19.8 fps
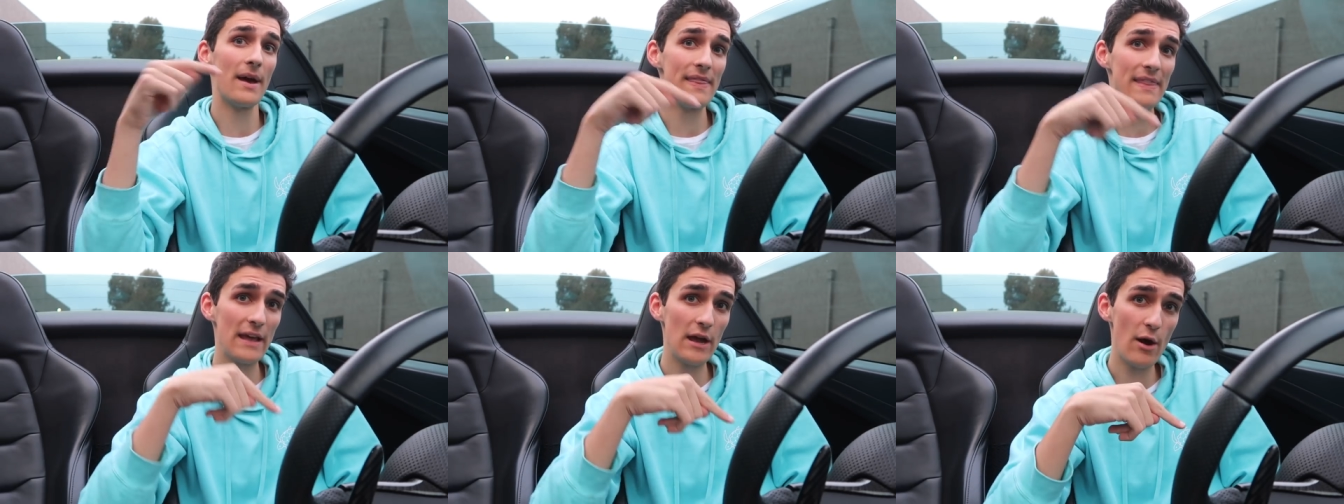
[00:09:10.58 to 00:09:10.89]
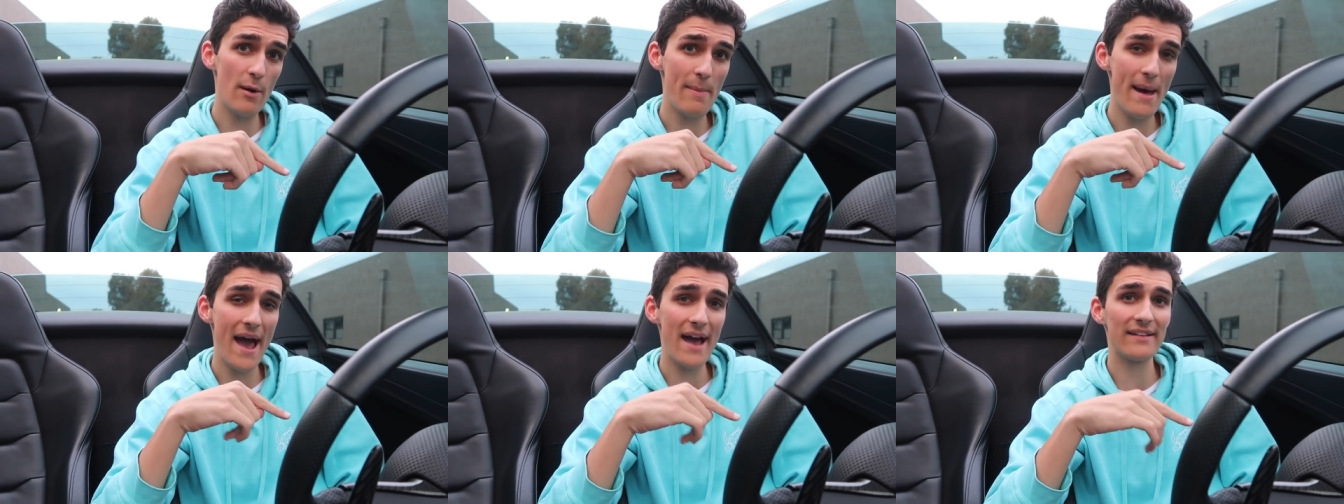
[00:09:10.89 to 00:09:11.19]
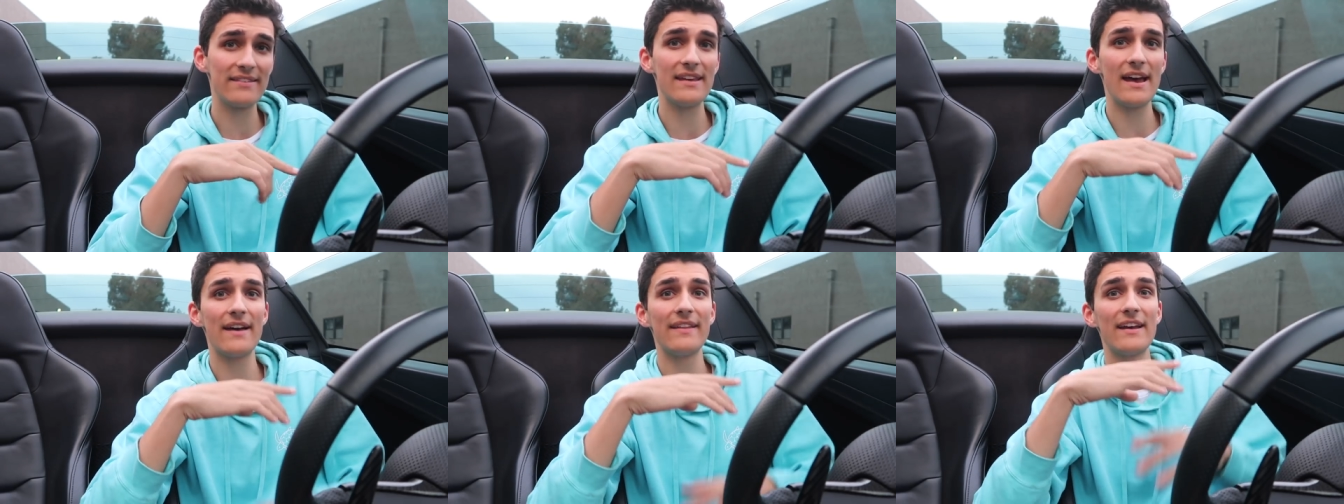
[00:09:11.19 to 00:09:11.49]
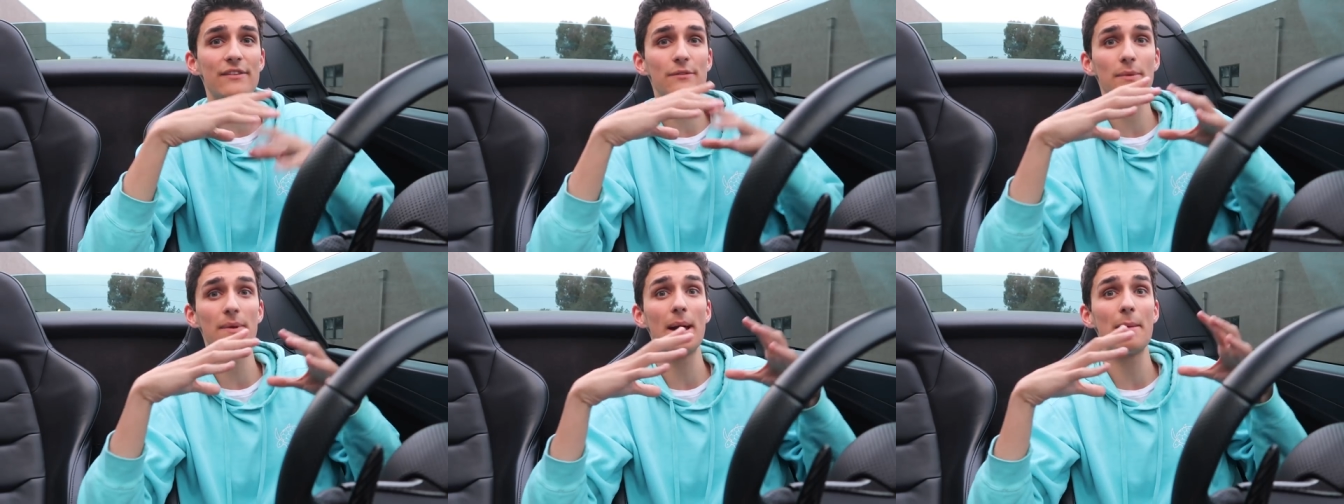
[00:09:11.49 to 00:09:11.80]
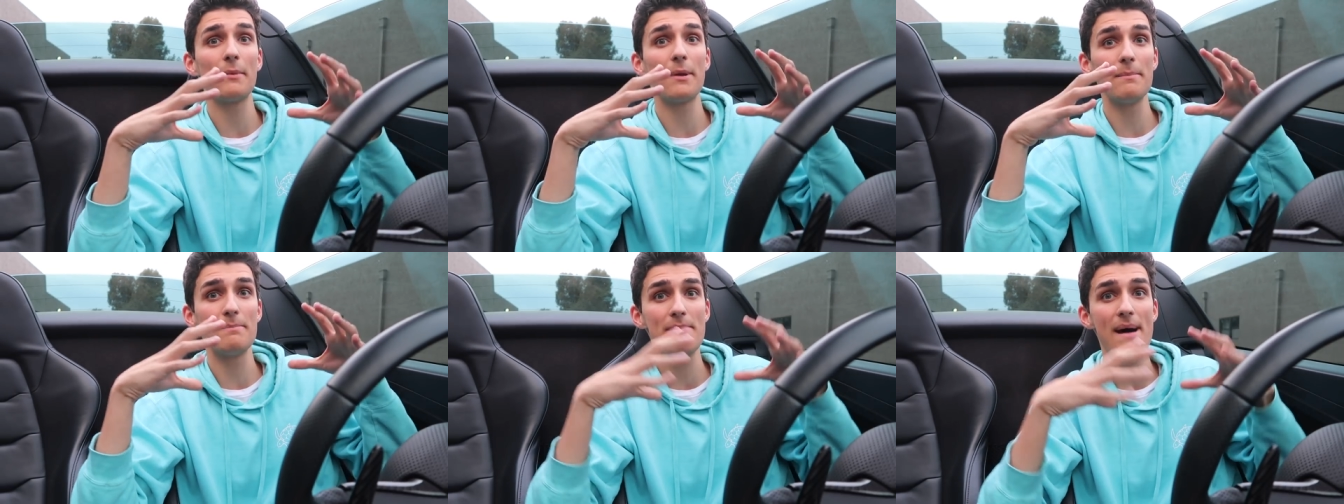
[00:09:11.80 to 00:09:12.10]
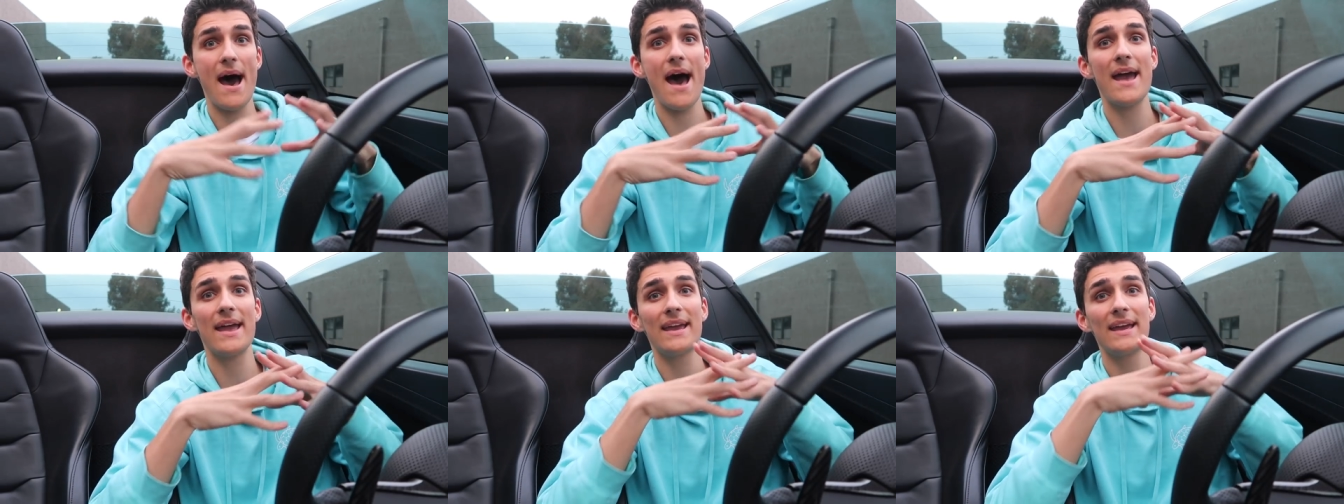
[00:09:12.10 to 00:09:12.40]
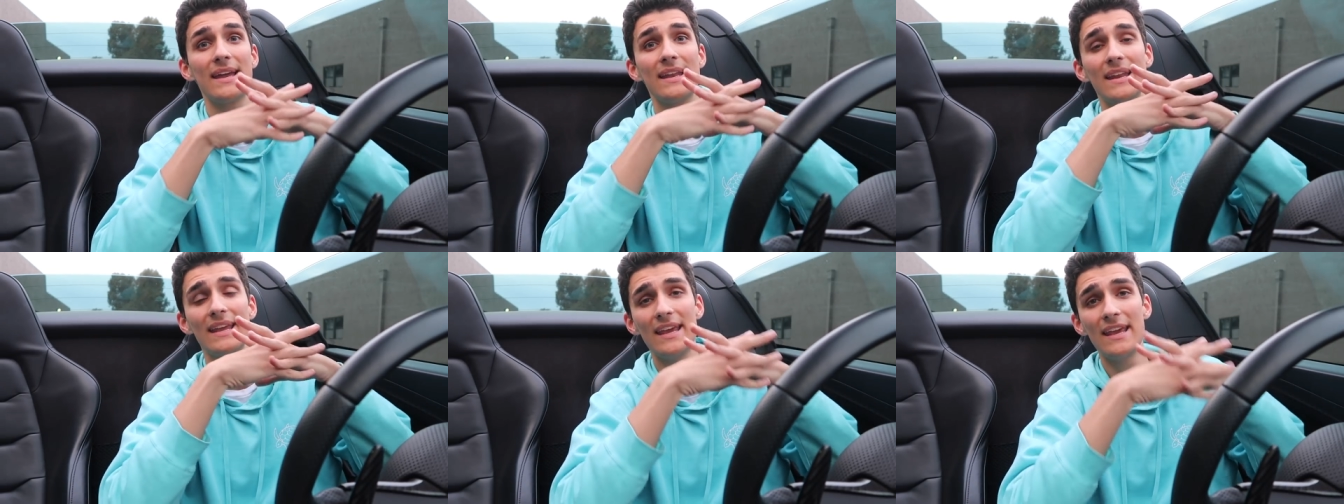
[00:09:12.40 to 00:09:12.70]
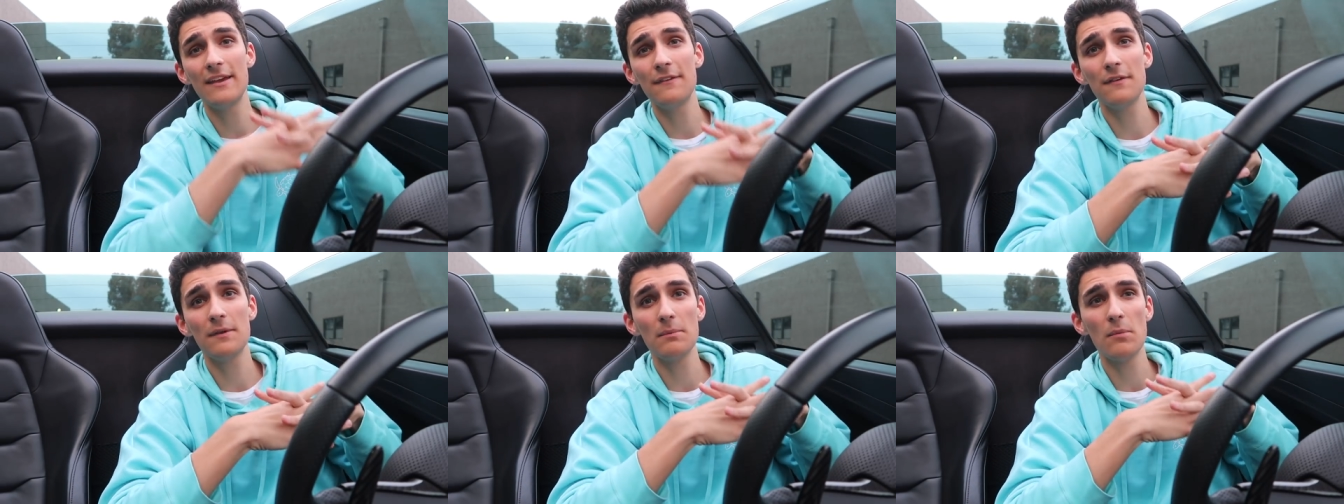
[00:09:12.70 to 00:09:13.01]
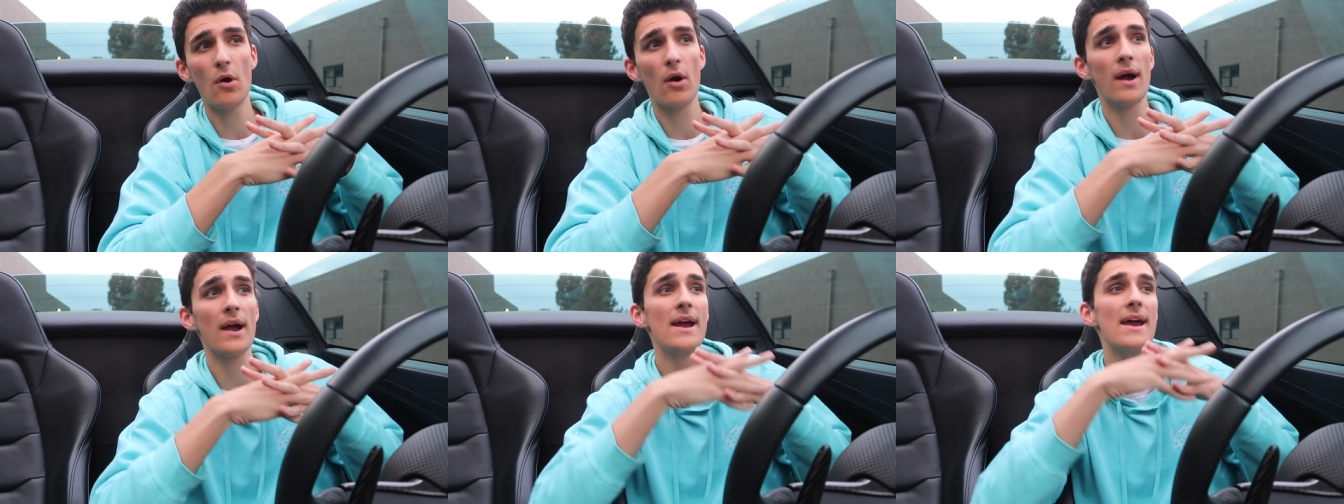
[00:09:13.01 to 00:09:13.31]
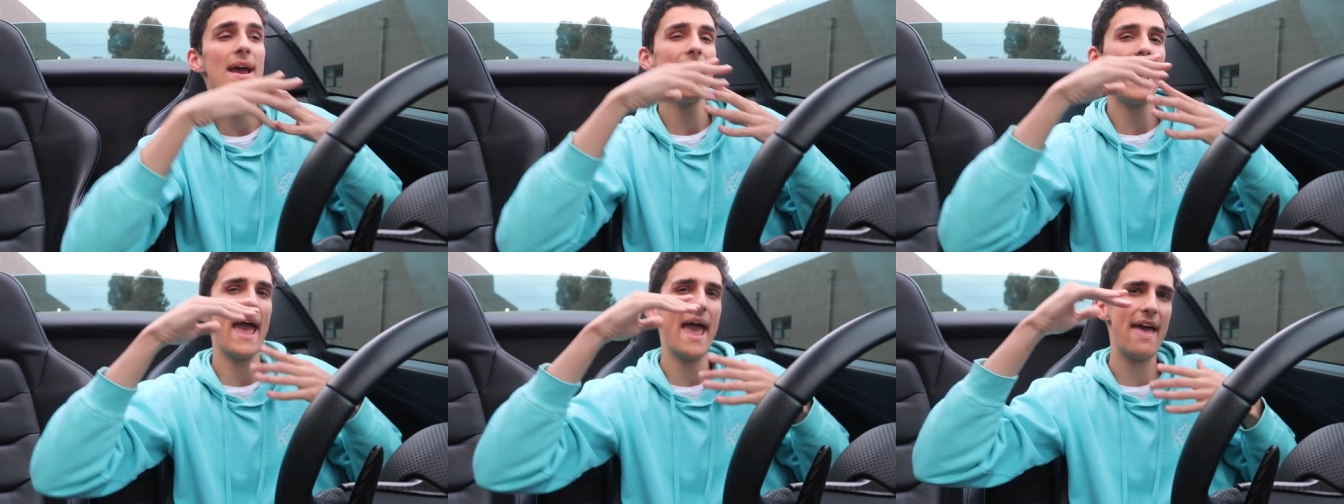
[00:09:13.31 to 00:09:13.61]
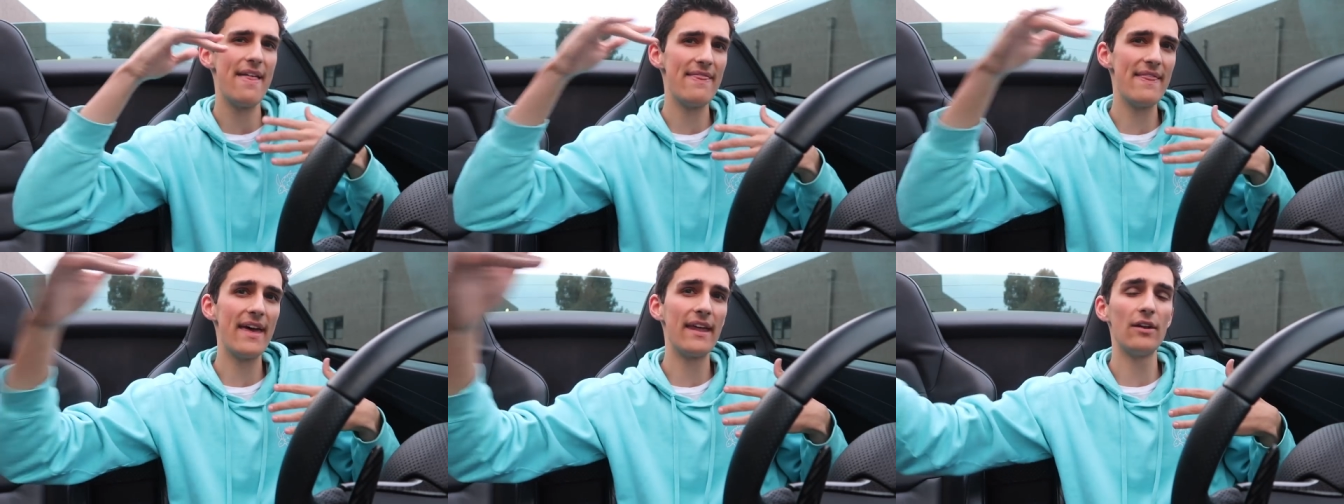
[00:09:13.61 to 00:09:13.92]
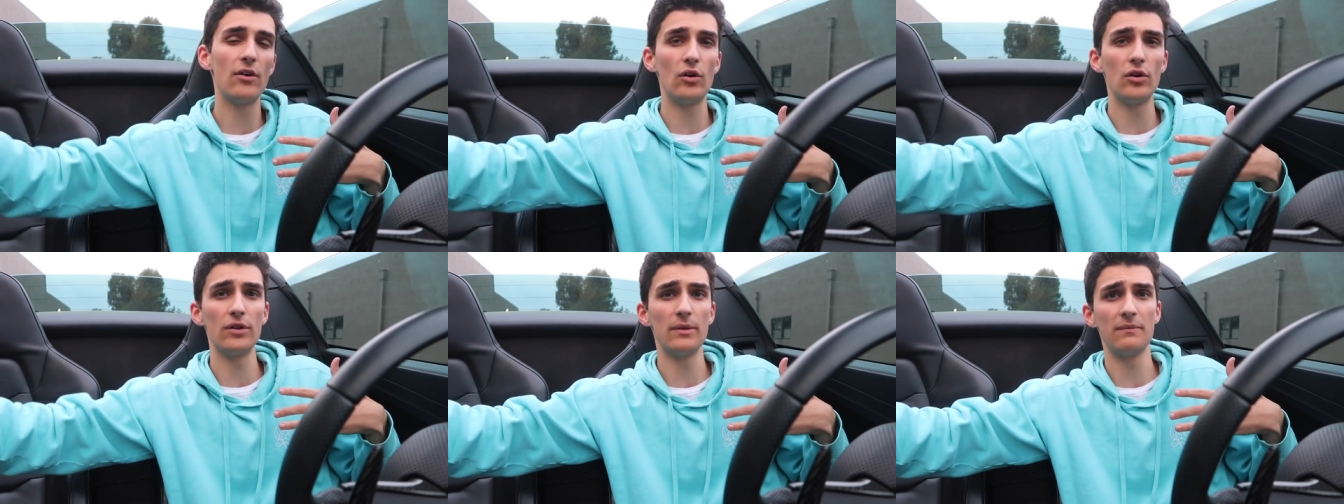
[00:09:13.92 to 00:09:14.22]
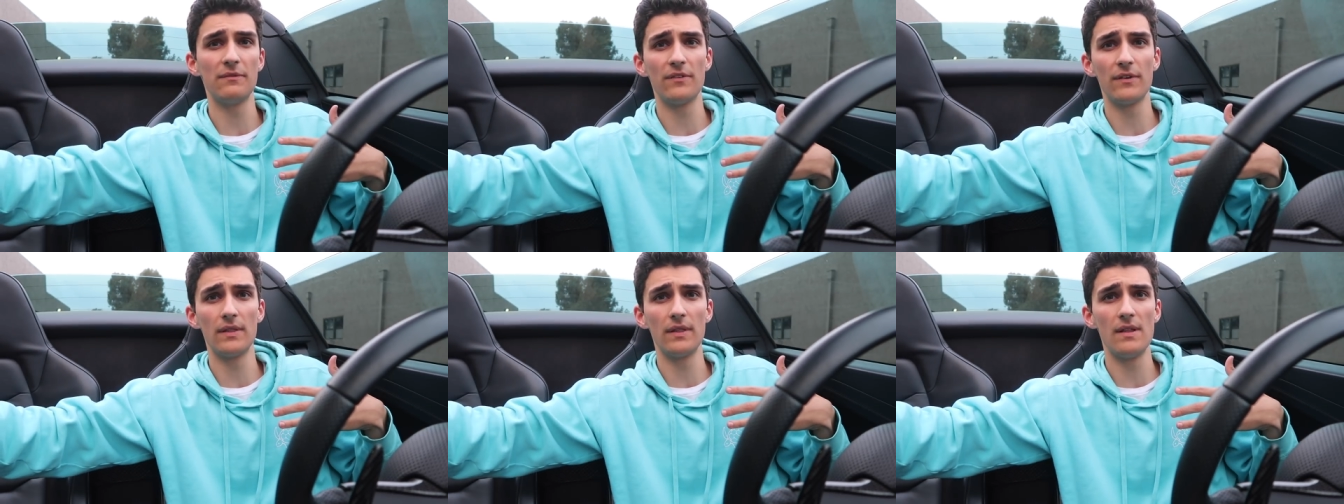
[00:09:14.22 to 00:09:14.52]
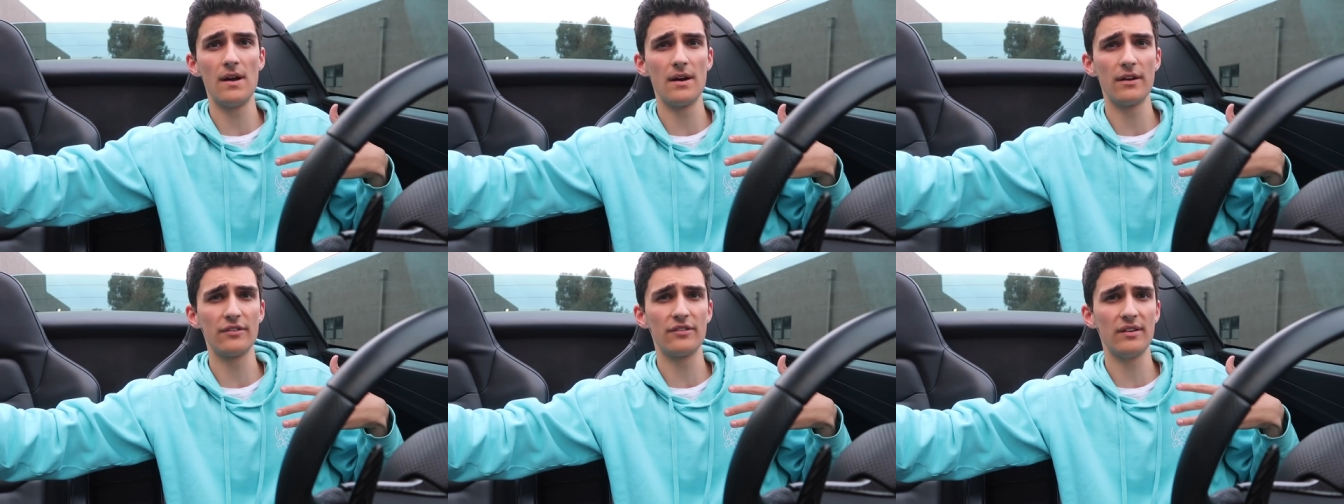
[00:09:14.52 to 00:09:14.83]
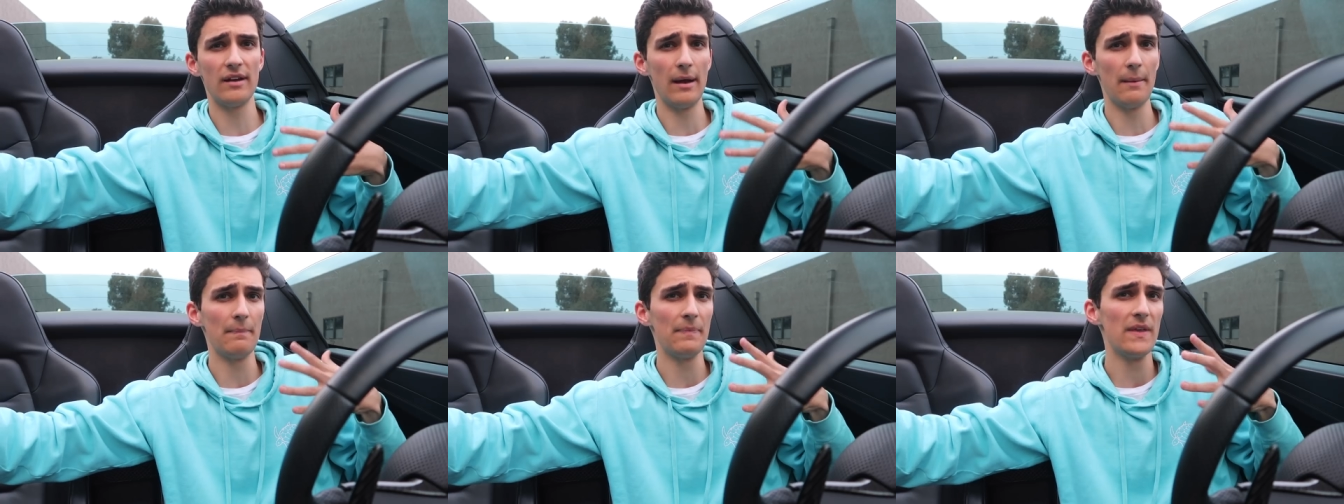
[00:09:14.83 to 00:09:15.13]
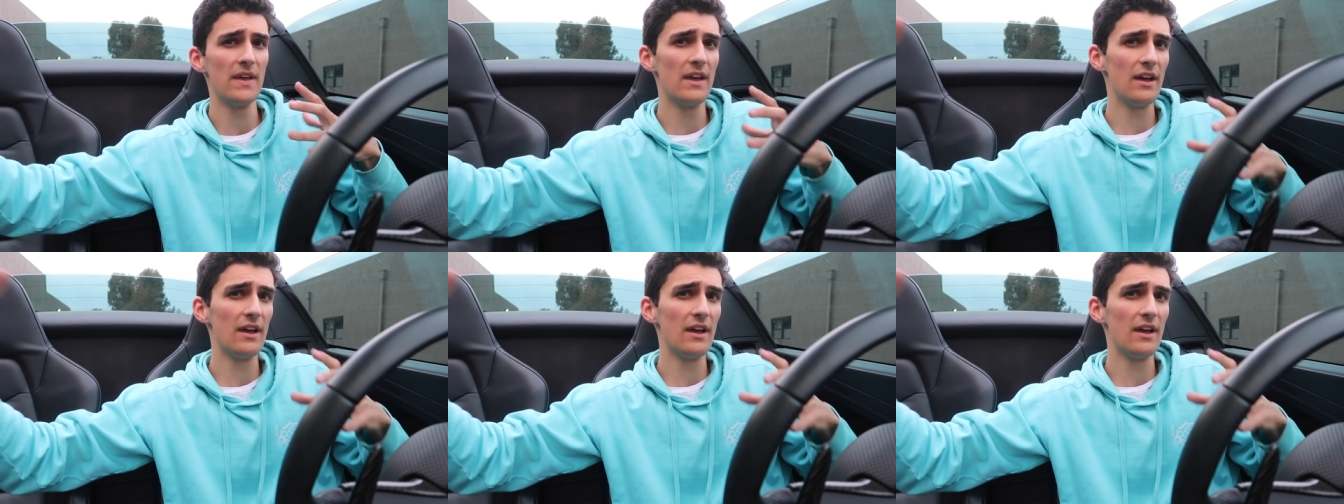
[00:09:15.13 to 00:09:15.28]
when they go back down, that's when I'm going to buy in even more and then hold them for the long term.